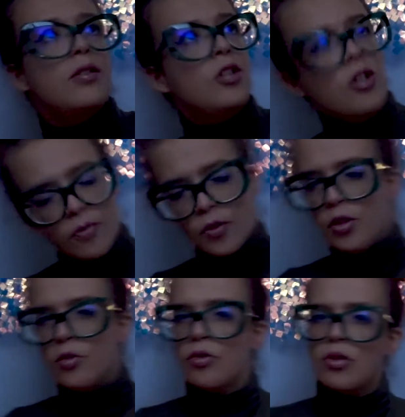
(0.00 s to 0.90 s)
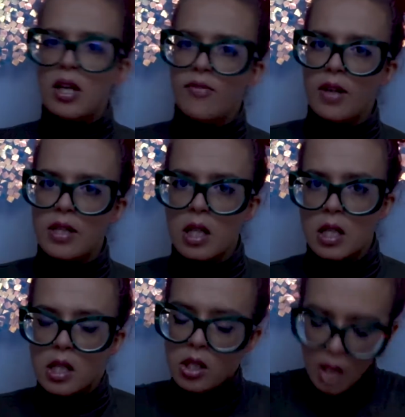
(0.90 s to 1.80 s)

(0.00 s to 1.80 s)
new for you to sacrifice things. It's